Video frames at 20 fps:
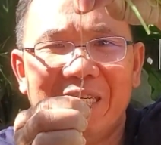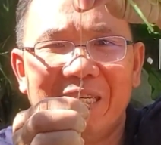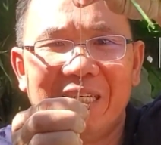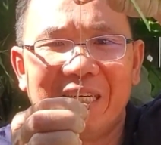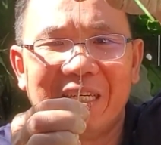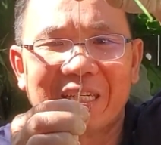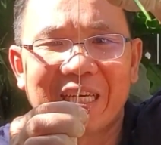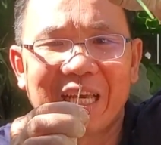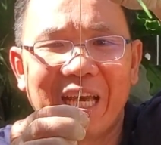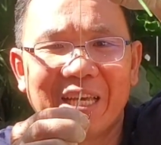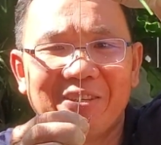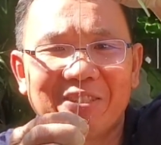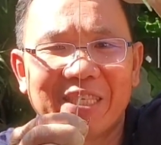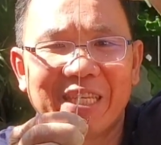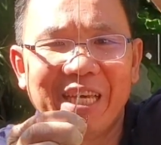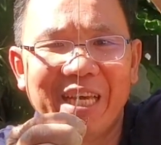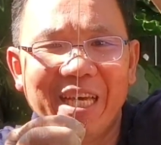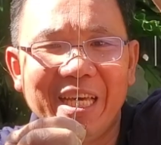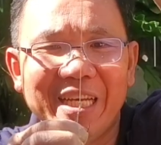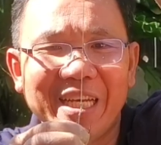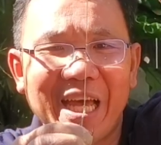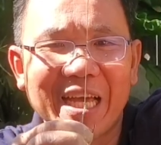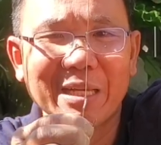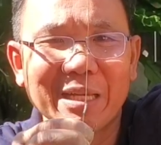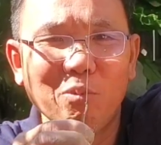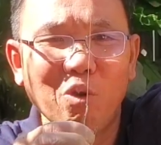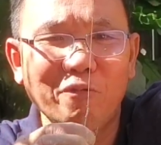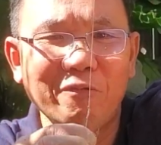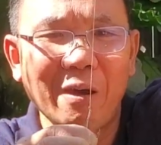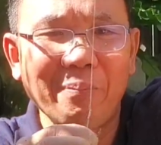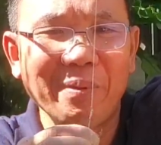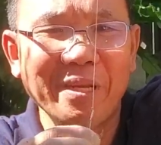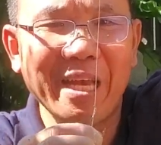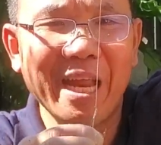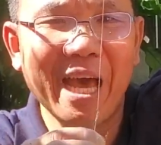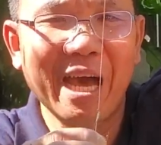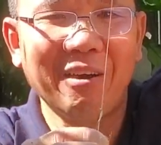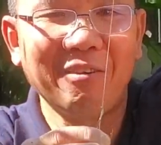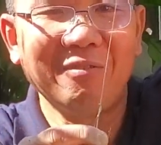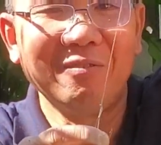Okay, you see it? I can move up and
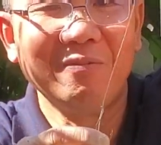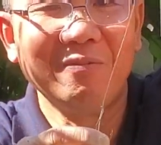down